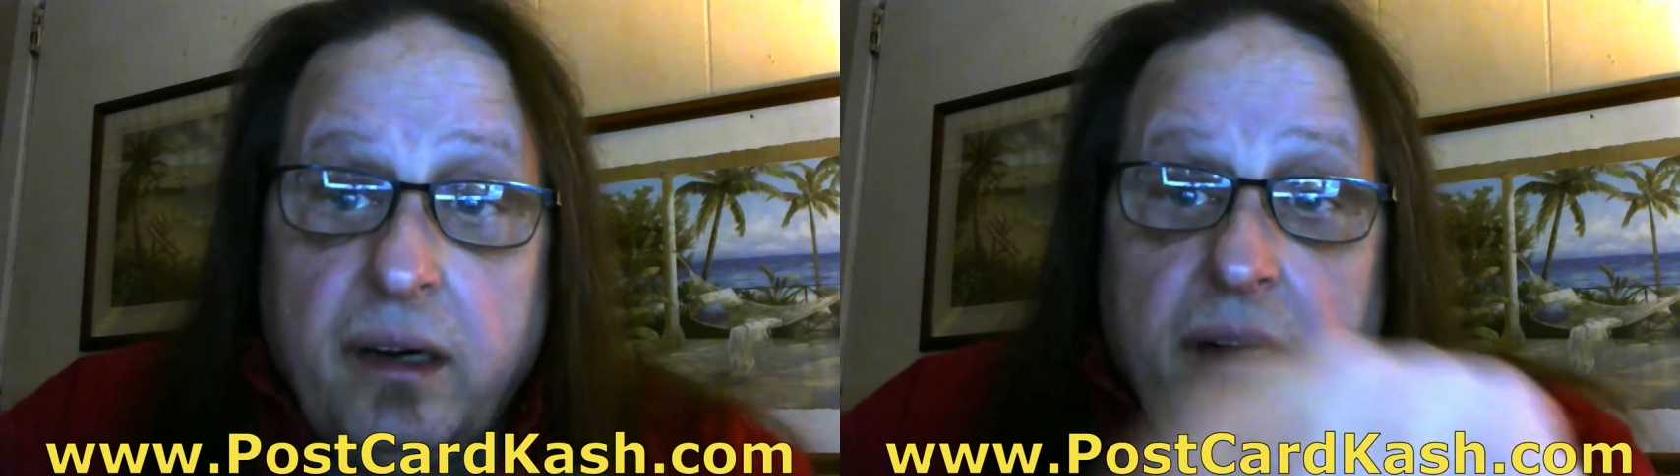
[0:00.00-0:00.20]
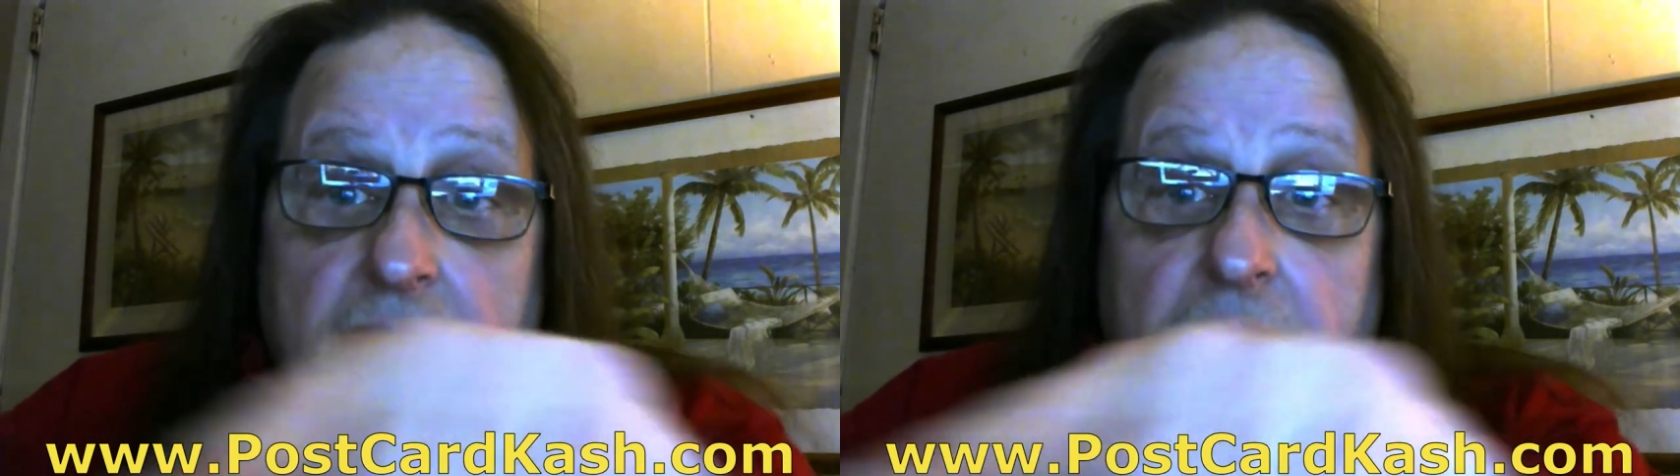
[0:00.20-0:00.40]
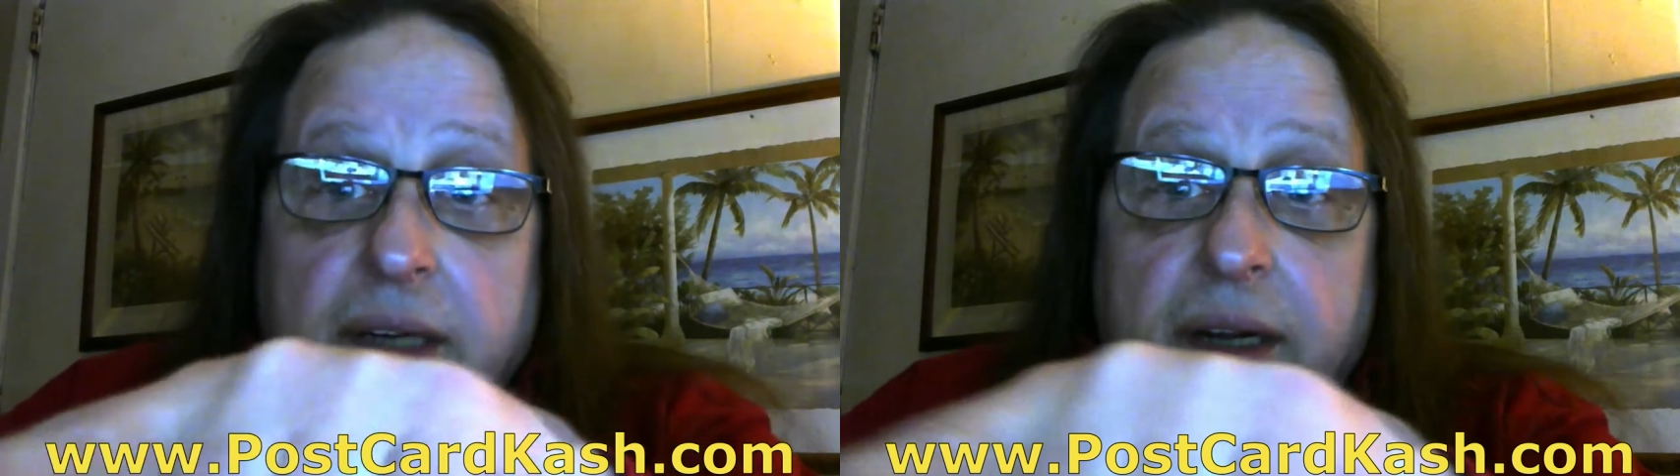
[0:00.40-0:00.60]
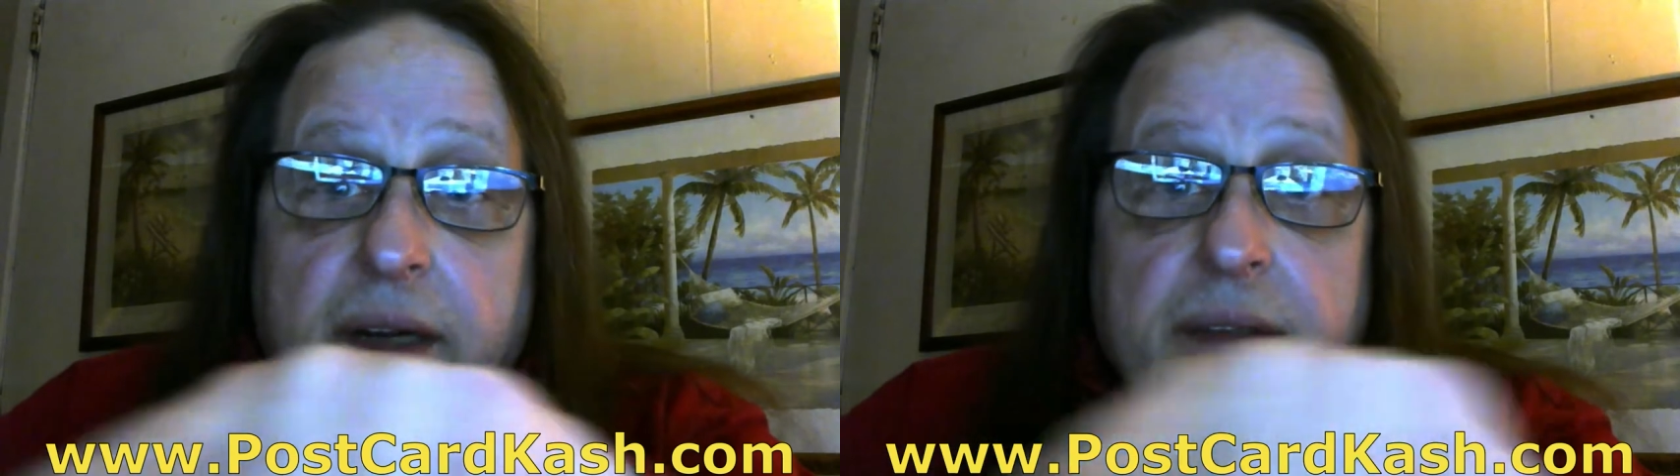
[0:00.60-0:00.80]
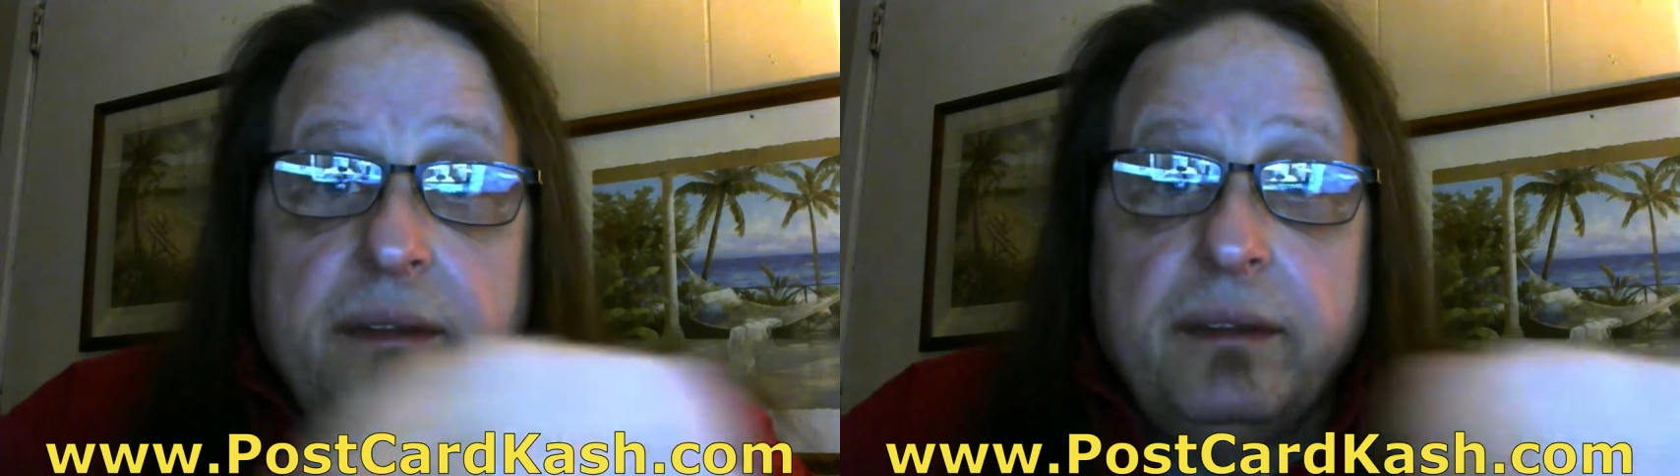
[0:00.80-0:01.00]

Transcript: Right there,